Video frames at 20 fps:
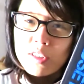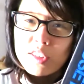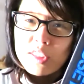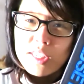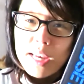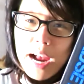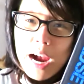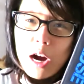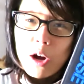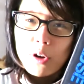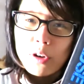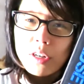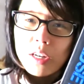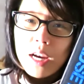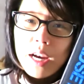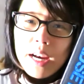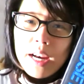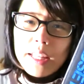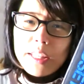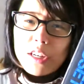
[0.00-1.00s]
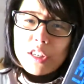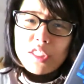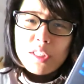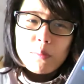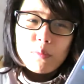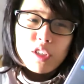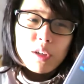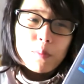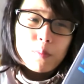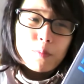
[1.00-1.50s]
sound. There are some
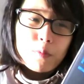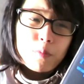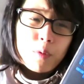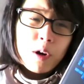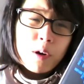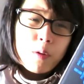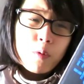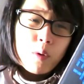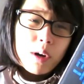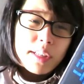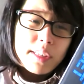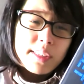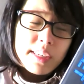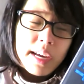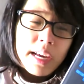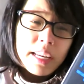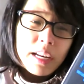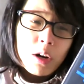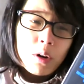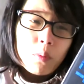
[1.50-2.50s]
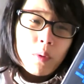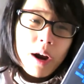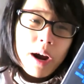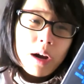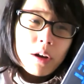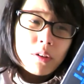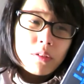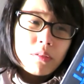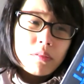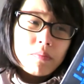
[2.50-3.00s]
cheap ones at
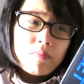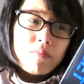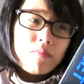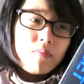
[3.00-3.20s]
around